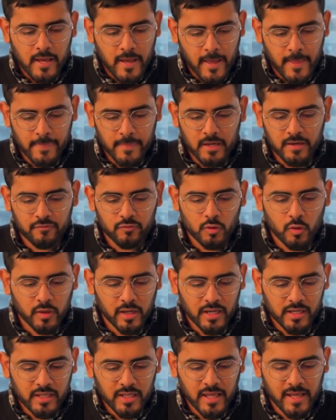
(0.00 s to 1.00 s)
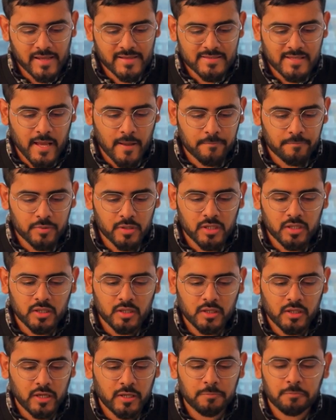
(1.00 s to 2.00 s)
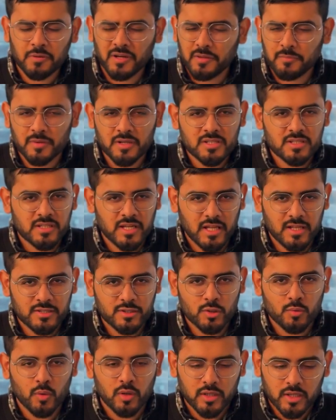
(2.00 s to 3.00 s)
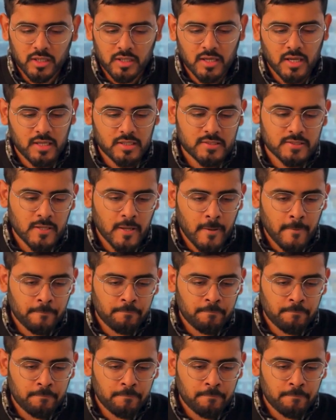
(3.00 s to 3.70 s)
And then if you look at the example here, it pretty much tells you what it does.